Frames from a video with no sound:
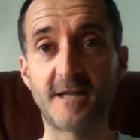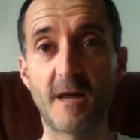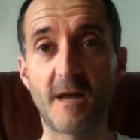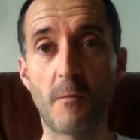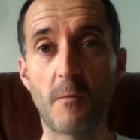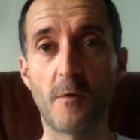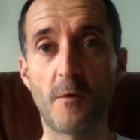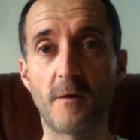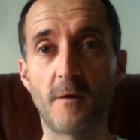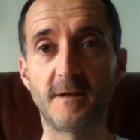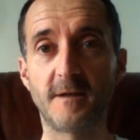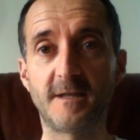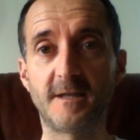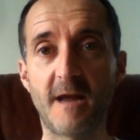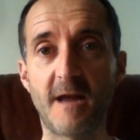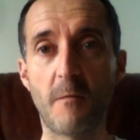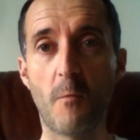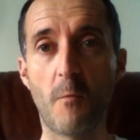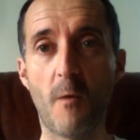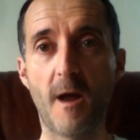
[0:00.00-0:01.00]
They work the
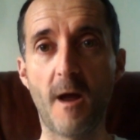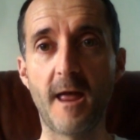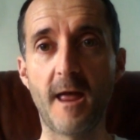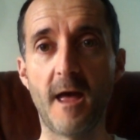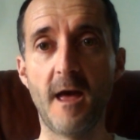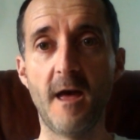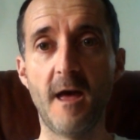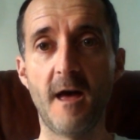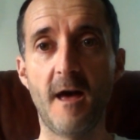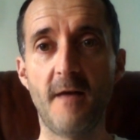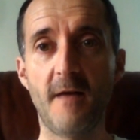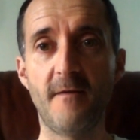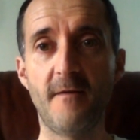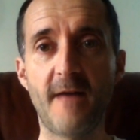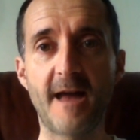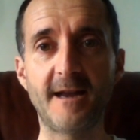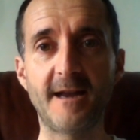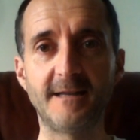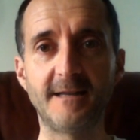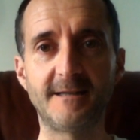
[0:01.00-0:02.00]
same way, and
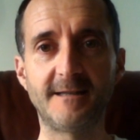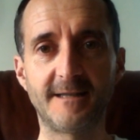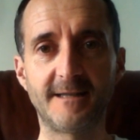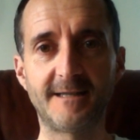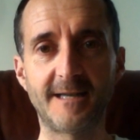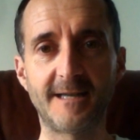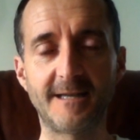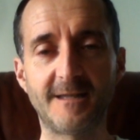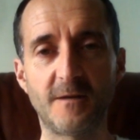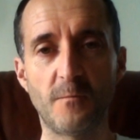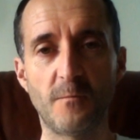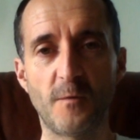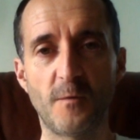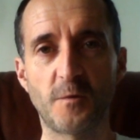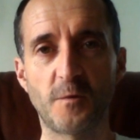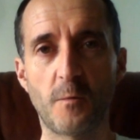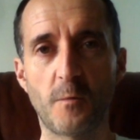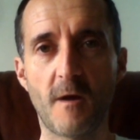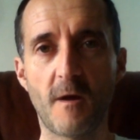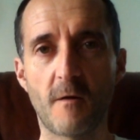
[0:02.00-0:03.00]
that is the system
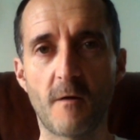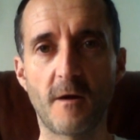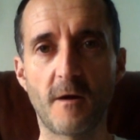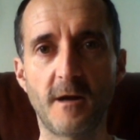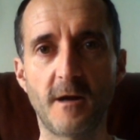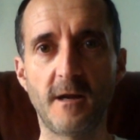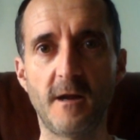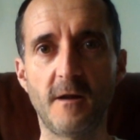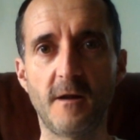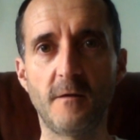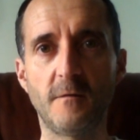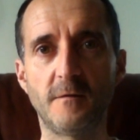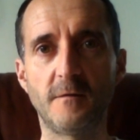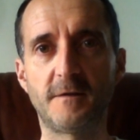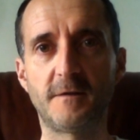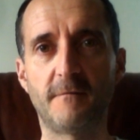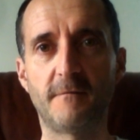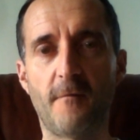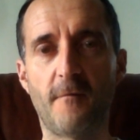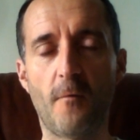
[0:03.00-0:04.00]
which we are going to
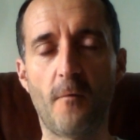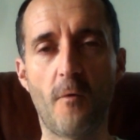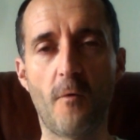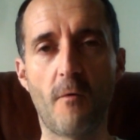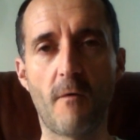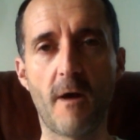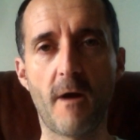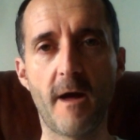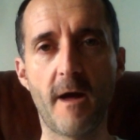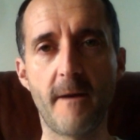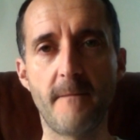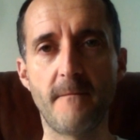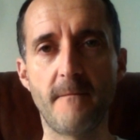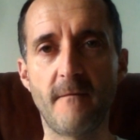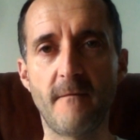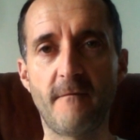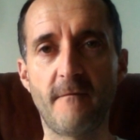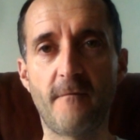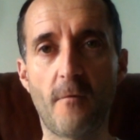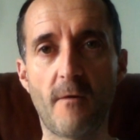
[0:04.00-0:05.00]
use for
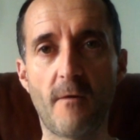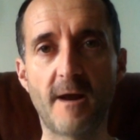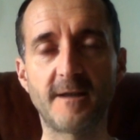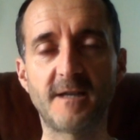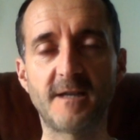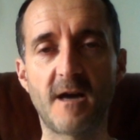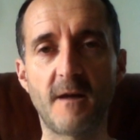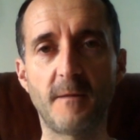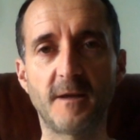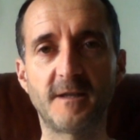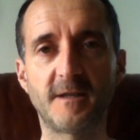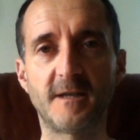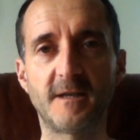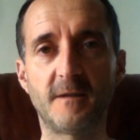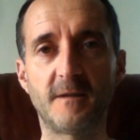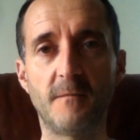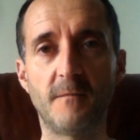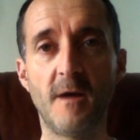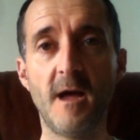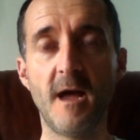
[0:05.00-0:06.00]
our timing
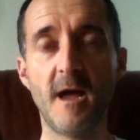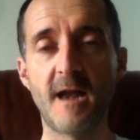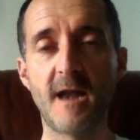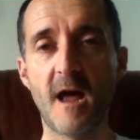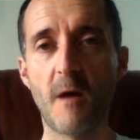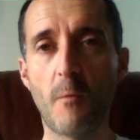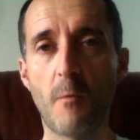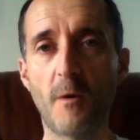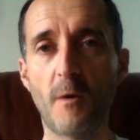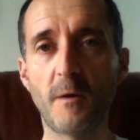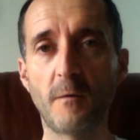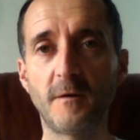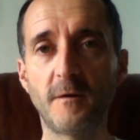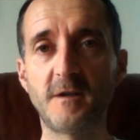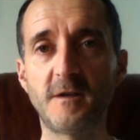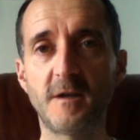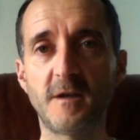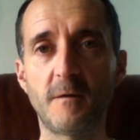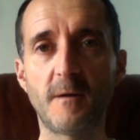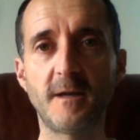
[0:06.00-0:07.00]
system. Now, what you want to
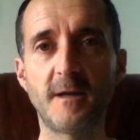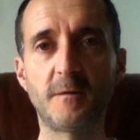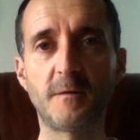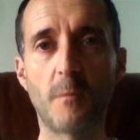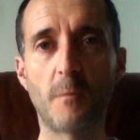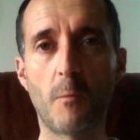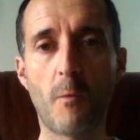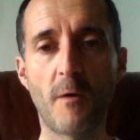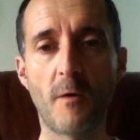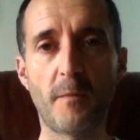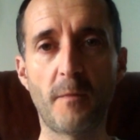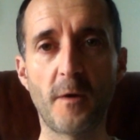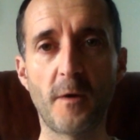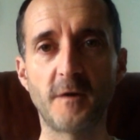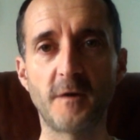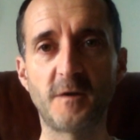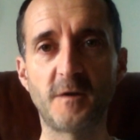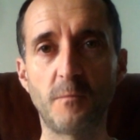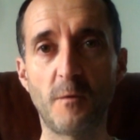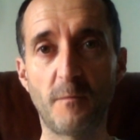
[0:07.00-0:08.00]
do is one
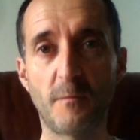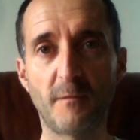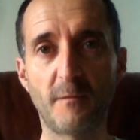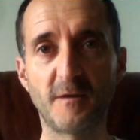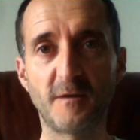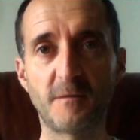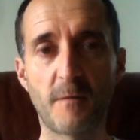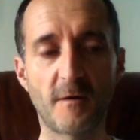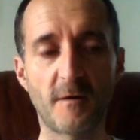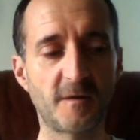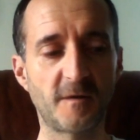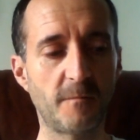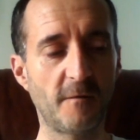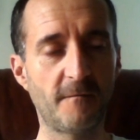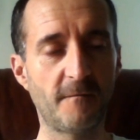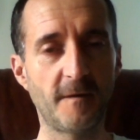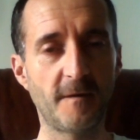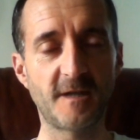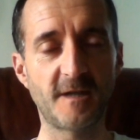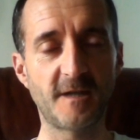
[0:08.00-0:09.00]
person will be responsible
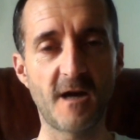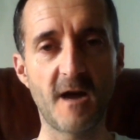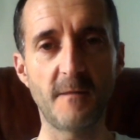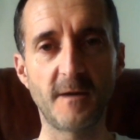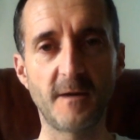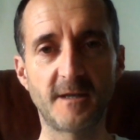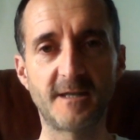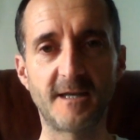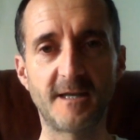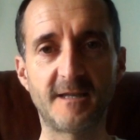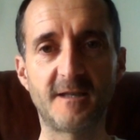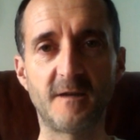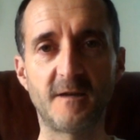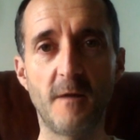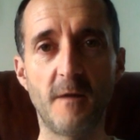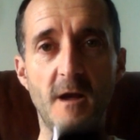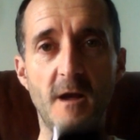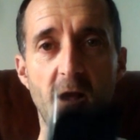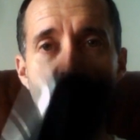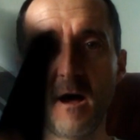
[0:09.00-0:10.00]
for the timing
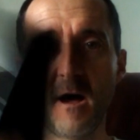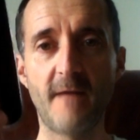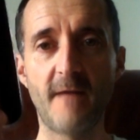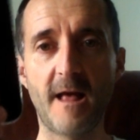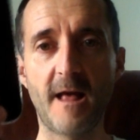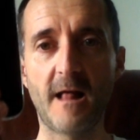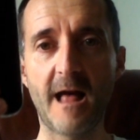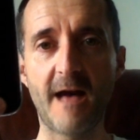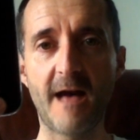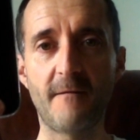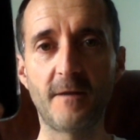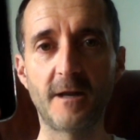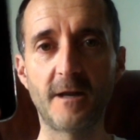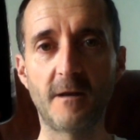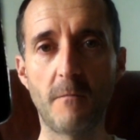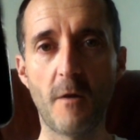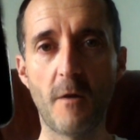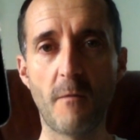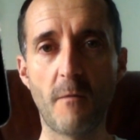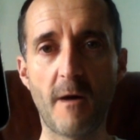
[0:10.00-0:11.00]
system, and they'll have a little
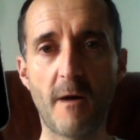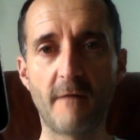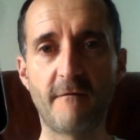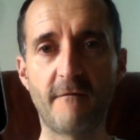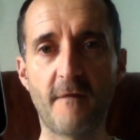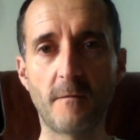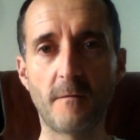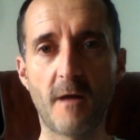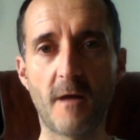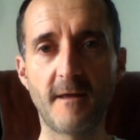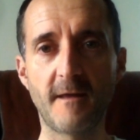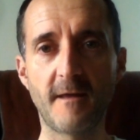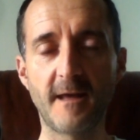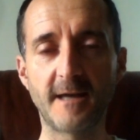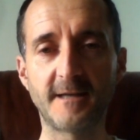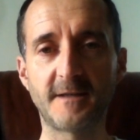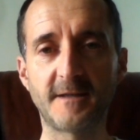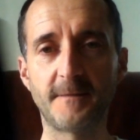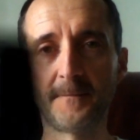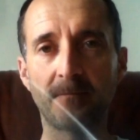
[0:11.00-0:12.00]
mobile phone like
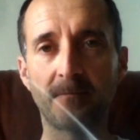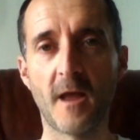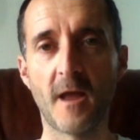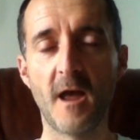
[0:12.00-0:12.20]
this.